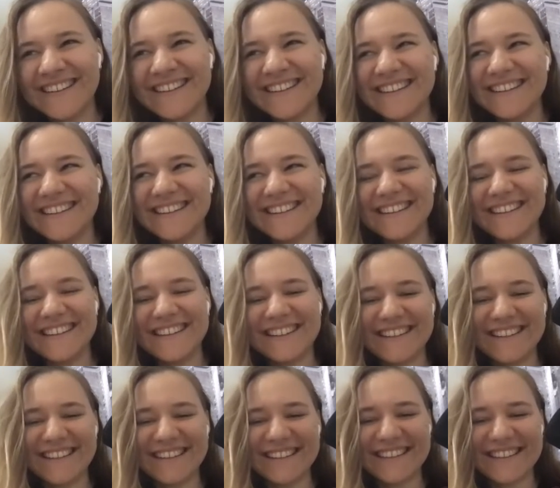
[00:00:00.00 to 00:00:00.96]

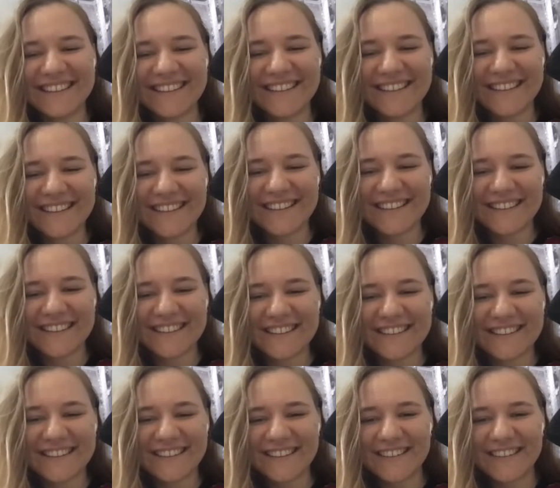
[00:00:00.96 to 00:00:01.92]

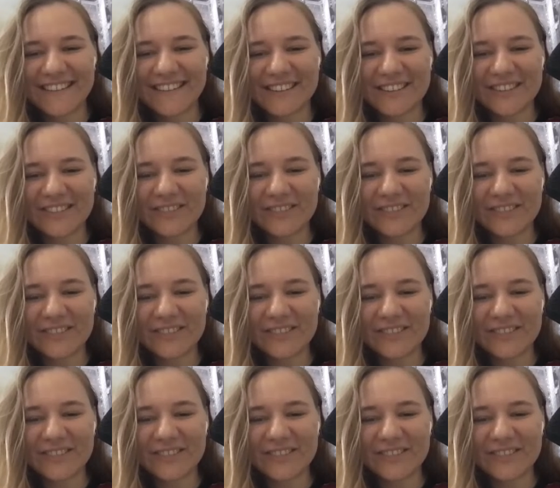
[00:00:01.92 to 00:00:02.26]
(not speaking)